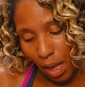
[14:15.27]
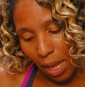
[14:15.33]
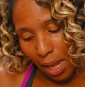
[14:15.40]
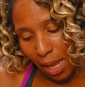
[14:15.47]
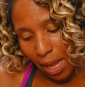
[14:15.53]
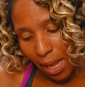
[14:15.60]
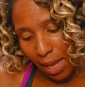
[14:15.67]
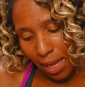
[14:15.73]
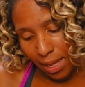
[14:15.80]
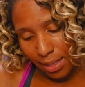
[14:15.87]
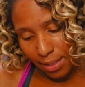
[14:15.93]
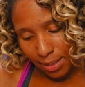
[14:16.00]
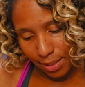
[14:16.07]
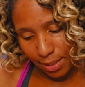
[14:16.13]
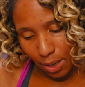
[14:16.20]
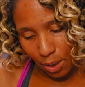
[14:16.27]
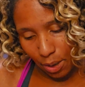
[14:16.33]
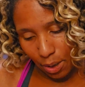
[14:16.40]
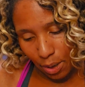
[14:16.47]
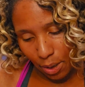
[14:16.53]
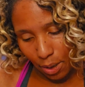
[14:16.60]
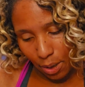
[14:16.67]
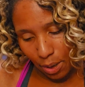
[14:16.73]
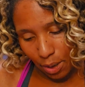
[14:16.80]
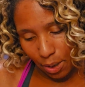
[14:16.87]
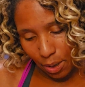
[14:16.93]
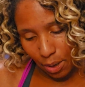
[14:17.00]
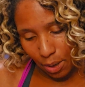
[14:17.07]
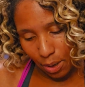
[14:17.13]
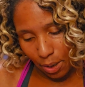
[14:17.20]
and so
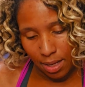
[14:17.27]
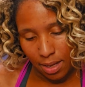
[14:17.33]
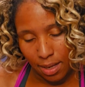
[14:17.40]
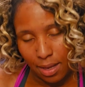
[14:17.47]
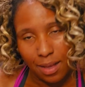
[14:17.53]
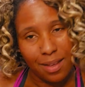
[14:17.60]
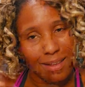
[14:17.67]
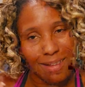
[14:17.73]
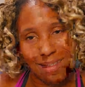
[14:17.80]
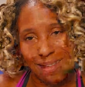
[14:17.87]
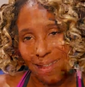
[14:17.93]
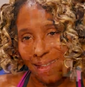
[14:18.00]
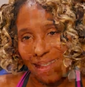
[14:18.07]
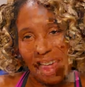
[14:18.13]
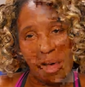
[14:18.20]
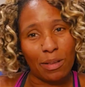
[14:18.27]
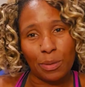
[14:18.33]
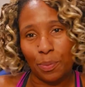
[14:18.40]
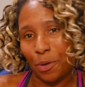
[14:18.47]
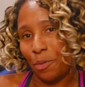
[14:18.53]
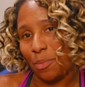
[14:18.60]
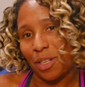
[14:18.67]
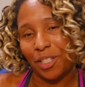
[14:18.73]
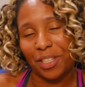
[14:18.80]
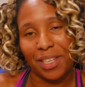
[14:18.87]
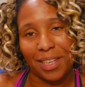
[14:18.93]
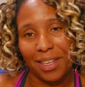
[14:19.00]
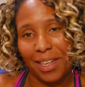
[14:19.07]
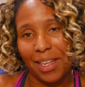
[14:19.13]
that was pretty much it.